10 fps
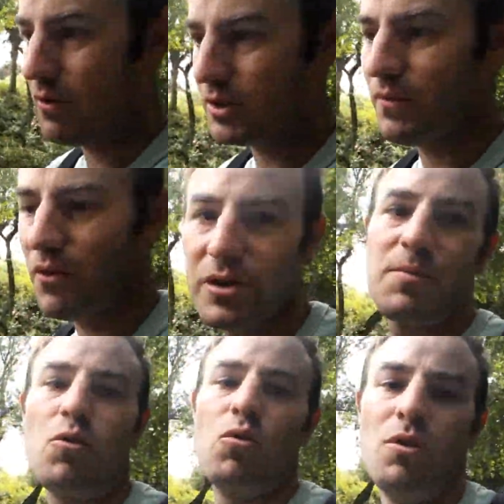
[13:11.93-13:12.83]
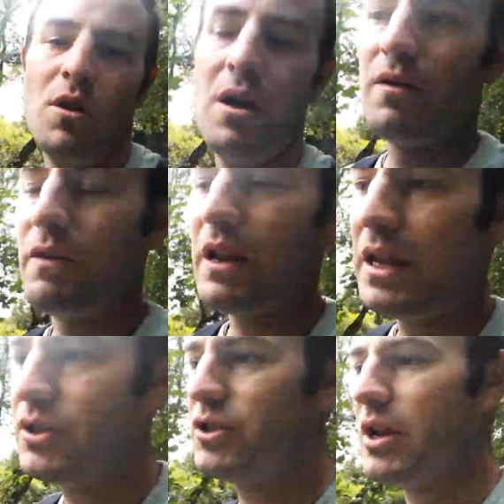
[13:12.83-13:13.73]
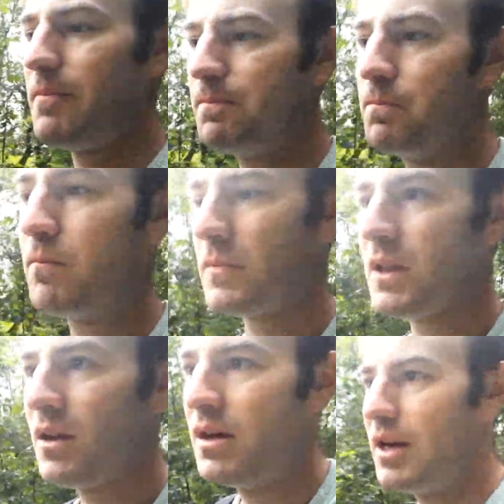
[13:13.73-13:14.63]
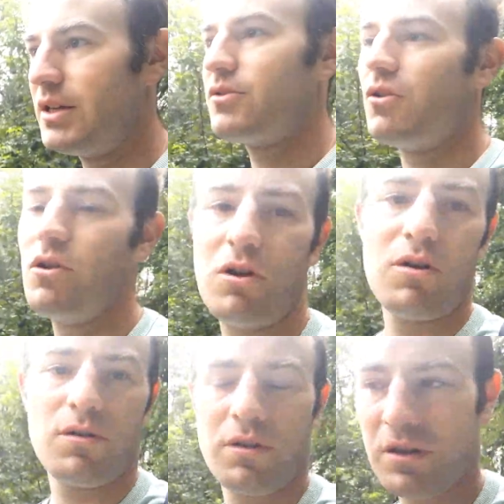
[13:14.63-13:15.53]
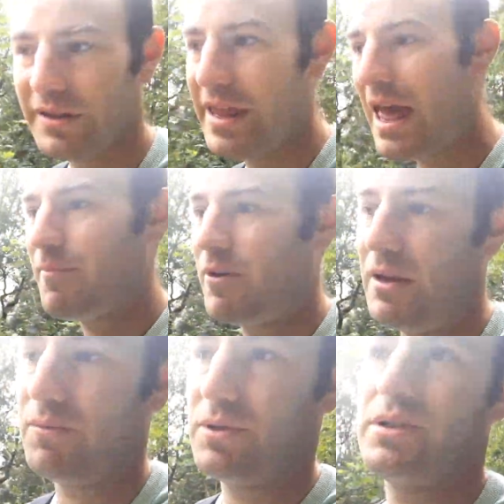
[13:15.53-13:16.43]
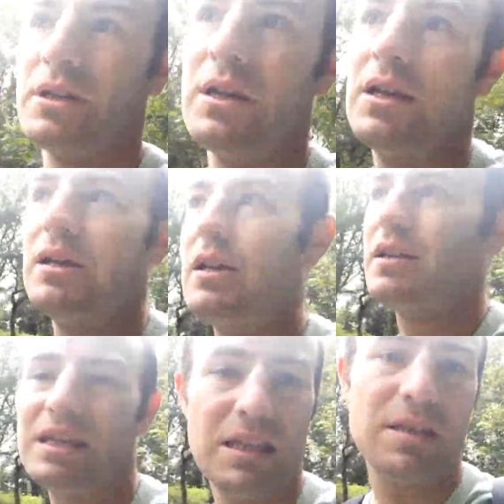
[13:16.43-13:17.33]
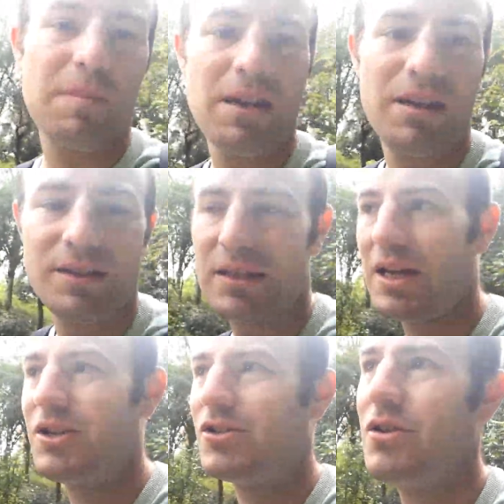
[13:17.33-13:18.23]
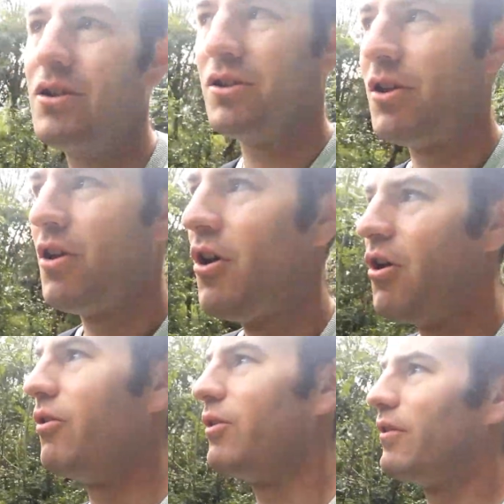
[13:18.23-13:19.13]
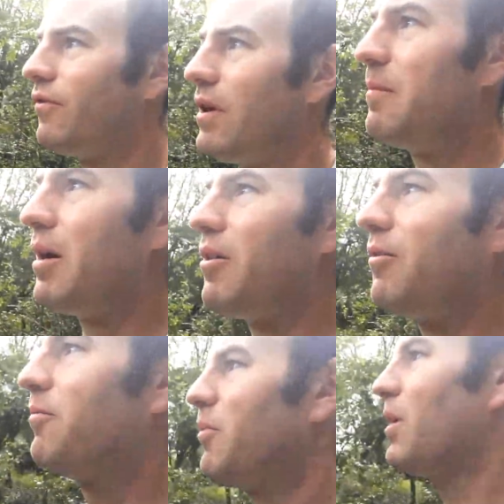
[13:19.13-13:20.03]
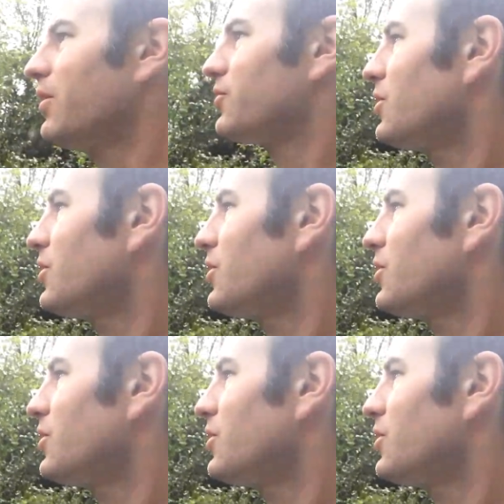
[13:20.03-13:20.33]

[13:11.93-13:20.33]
It's a very small village, um, there's not a lot there, but it was the intermediate station on the three mile branch